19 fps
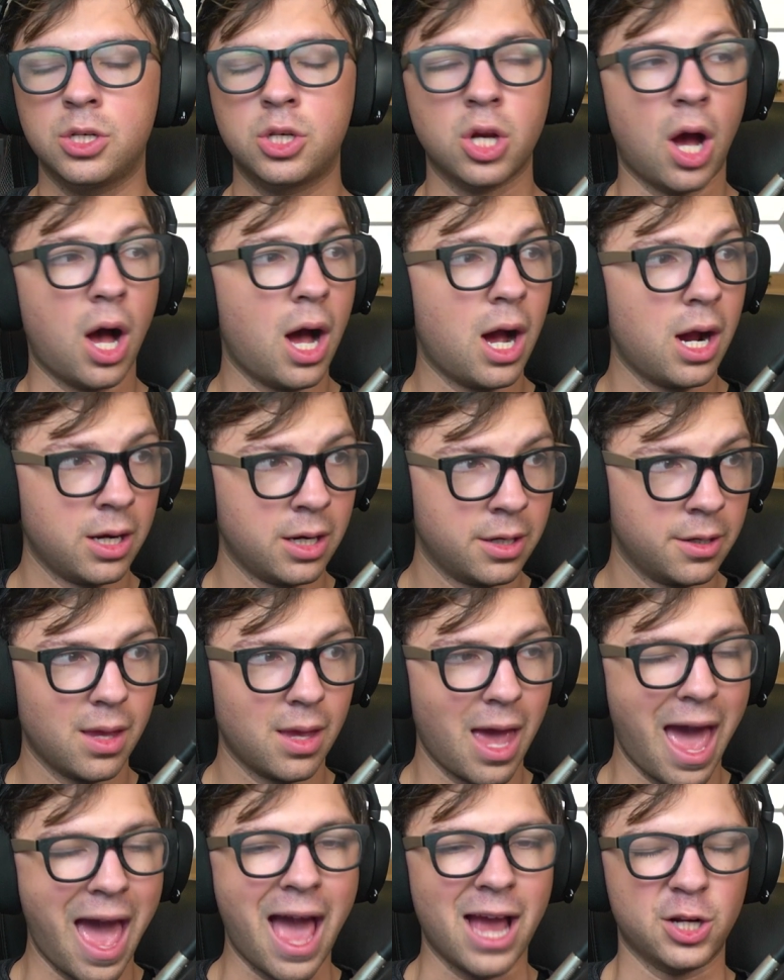dock
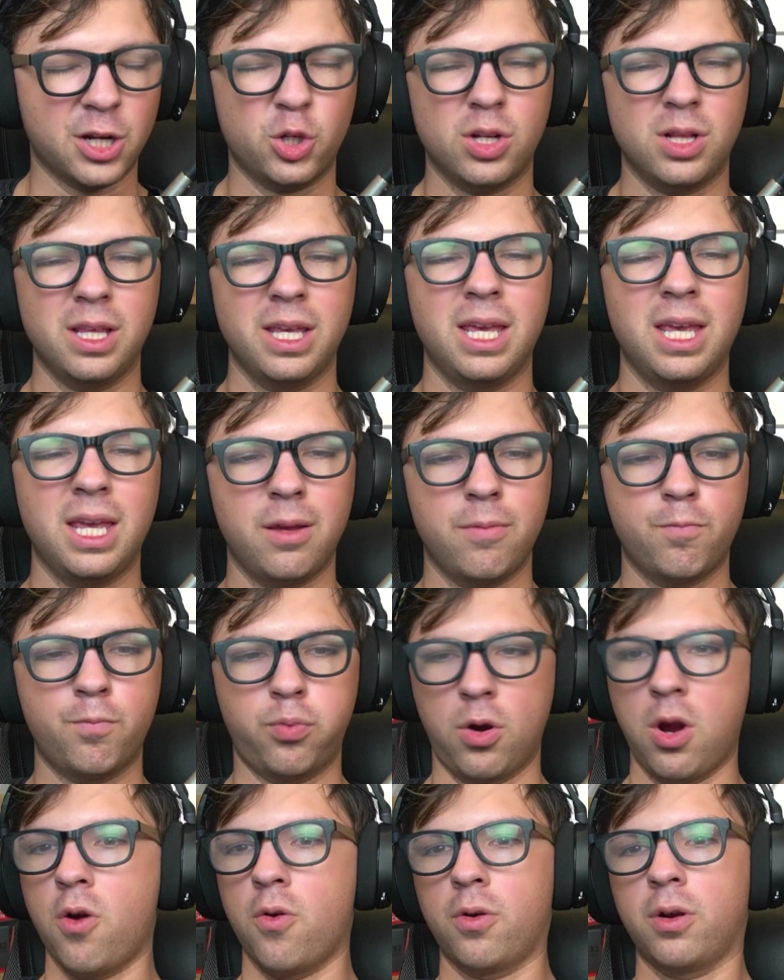actually
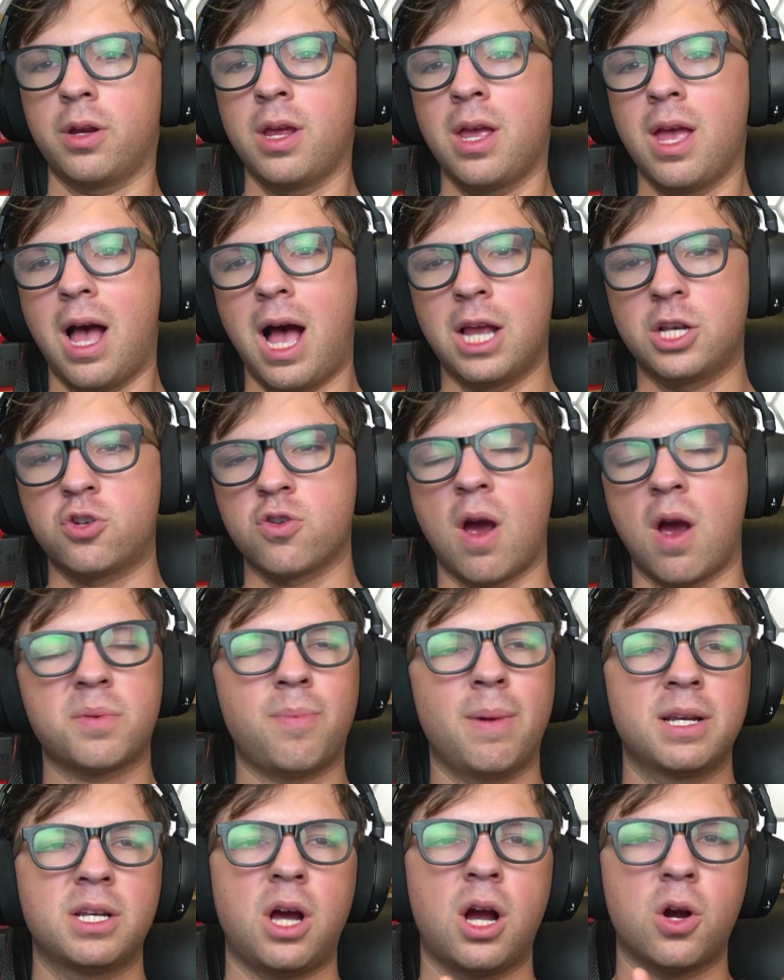broke. I dropped
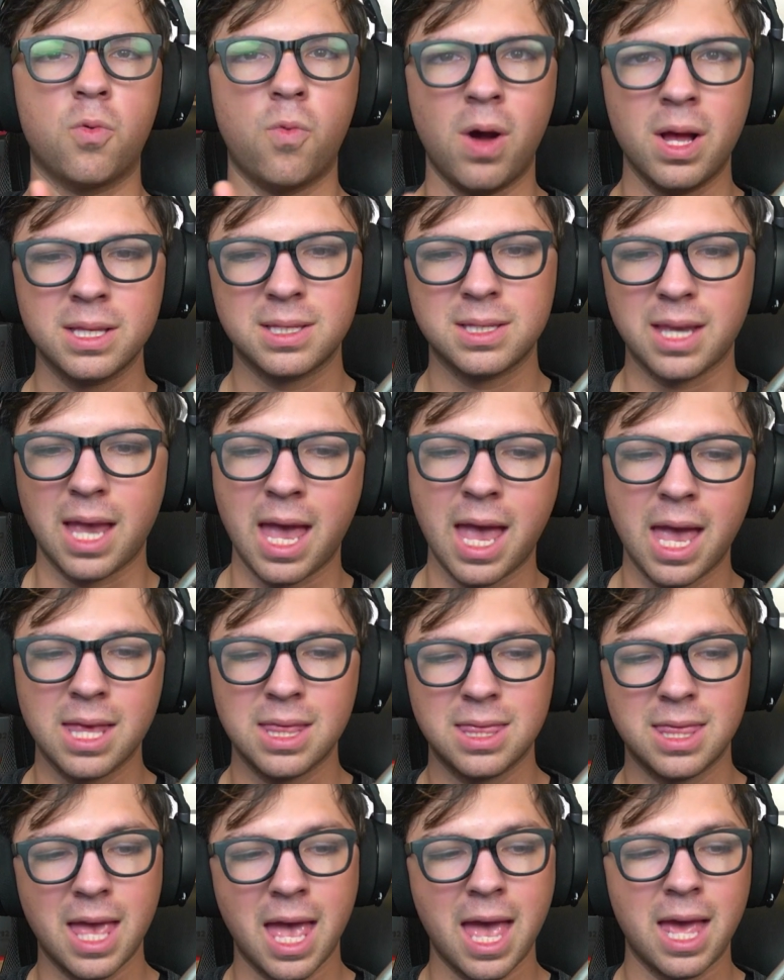my dock once
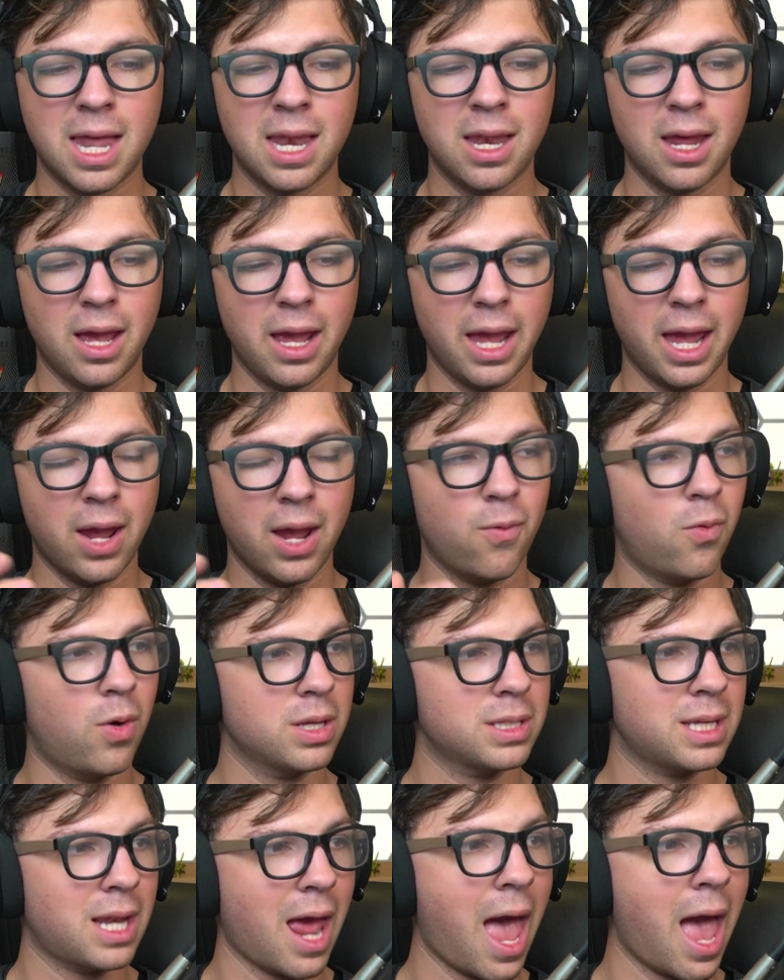and then it
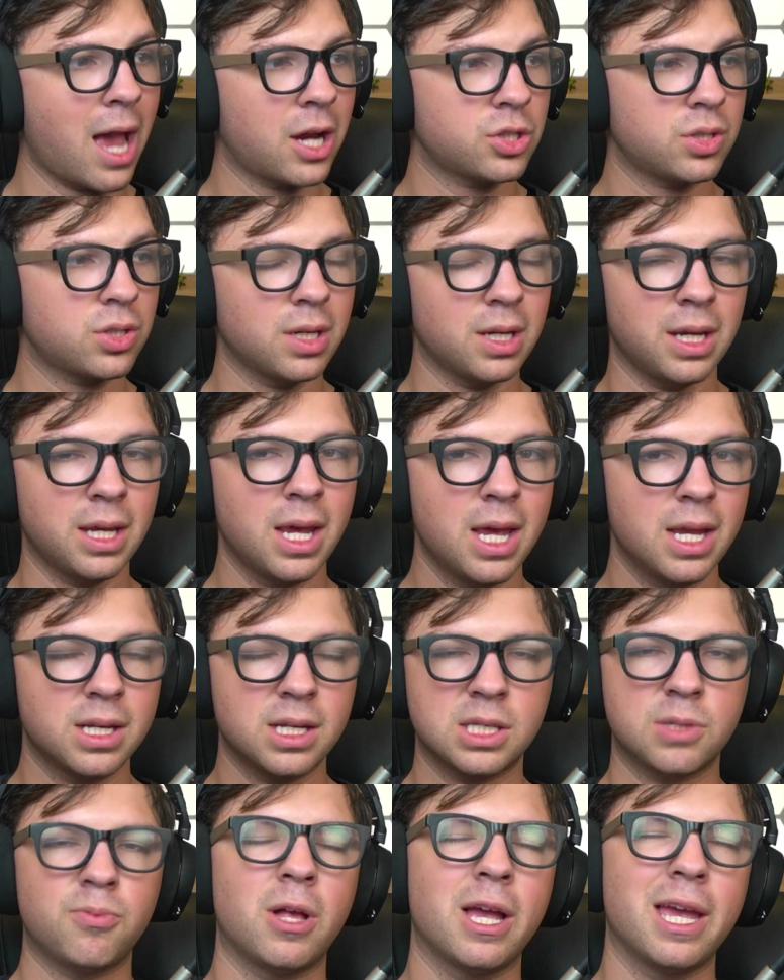wasn't actually
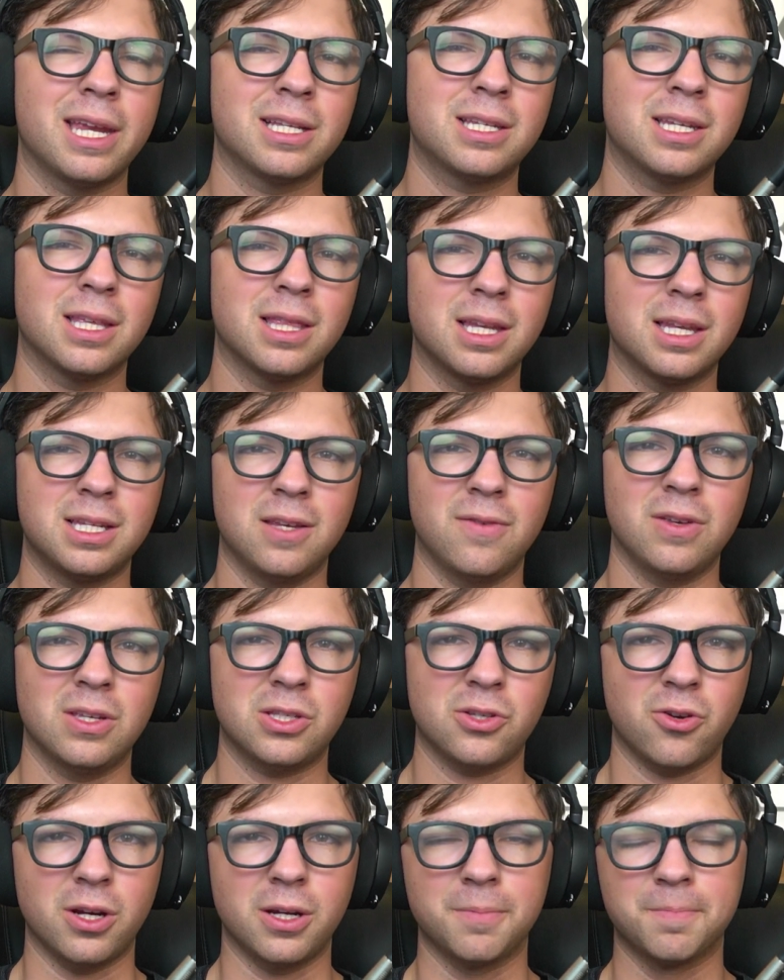displaying to the TV
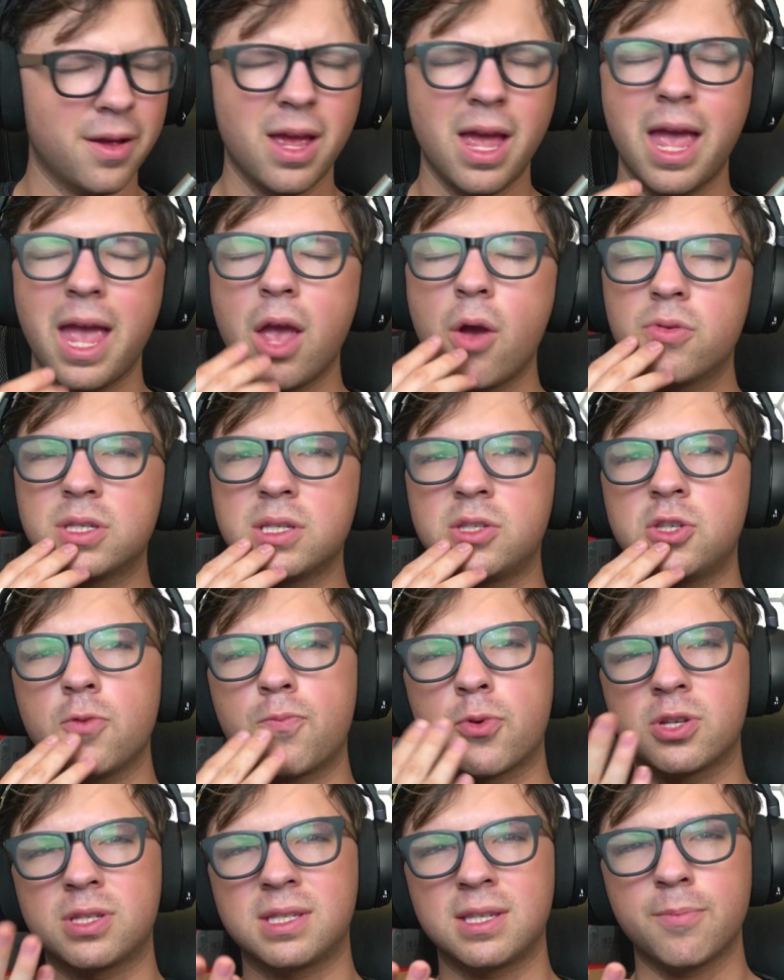screen. It was a
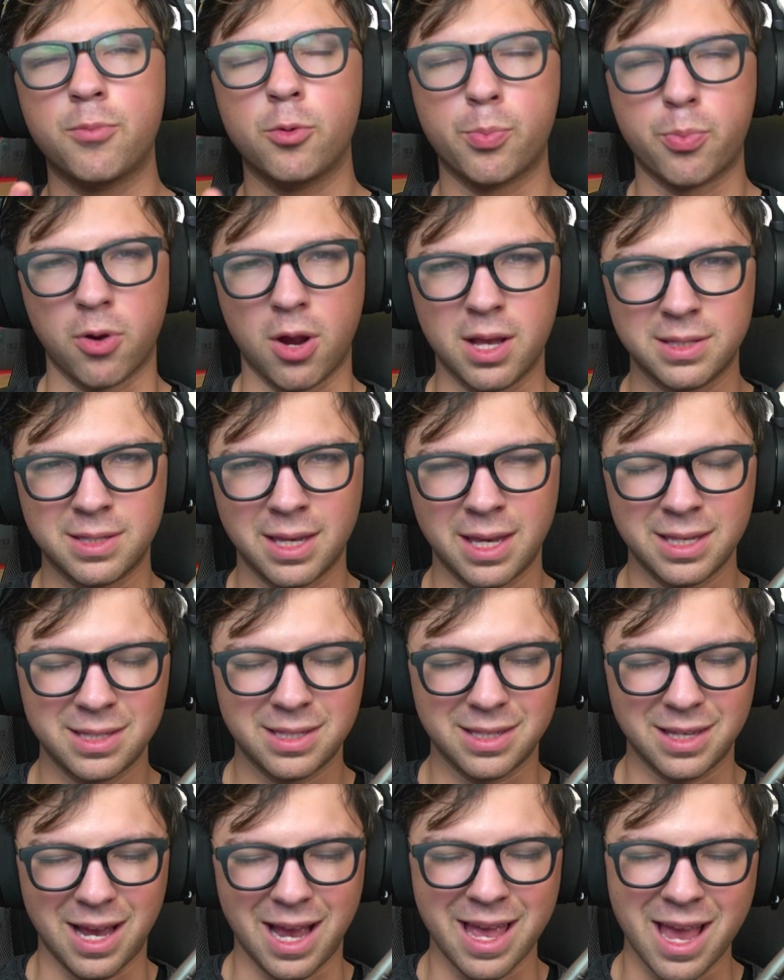super simple
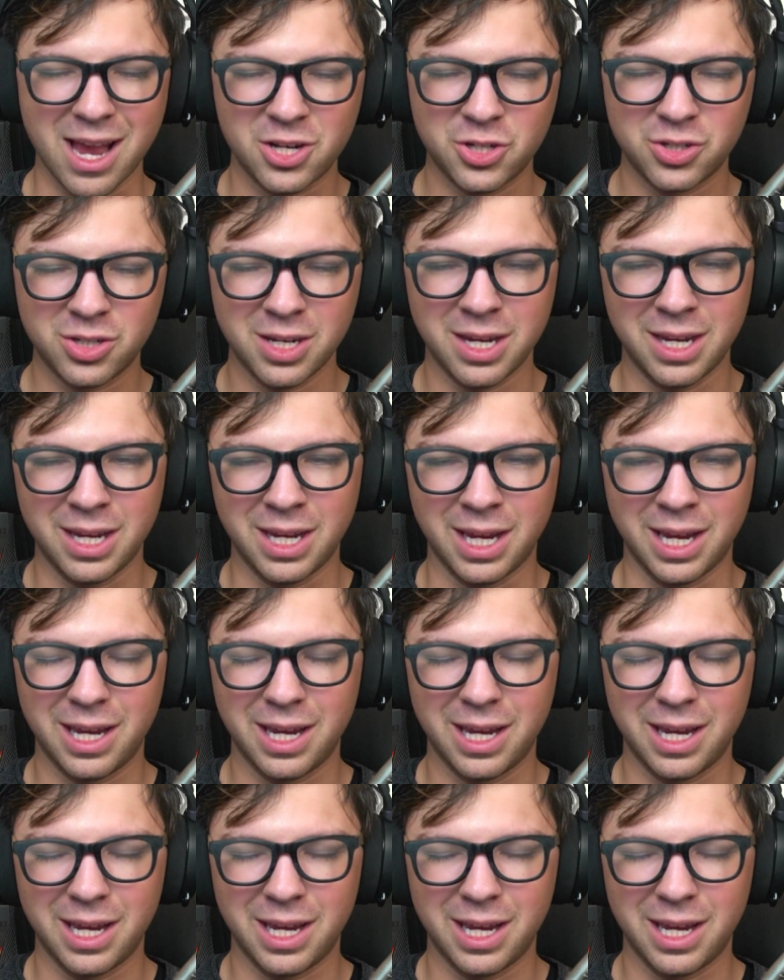process. I actually